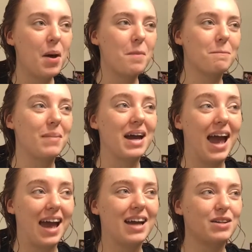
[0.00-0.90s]
my
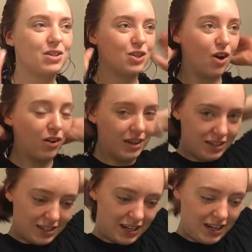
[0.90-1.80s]
aunt saw it
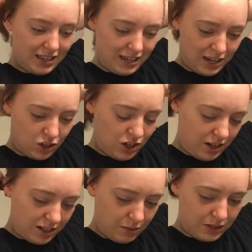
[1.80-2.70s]
sitting in the kitchen
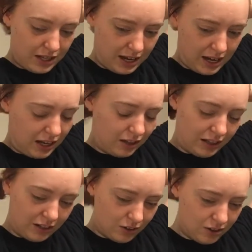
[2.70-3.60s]
because it was like getting
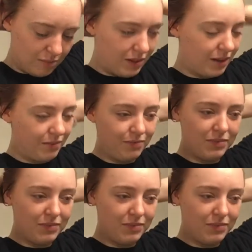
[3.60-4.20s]
cleaned or something.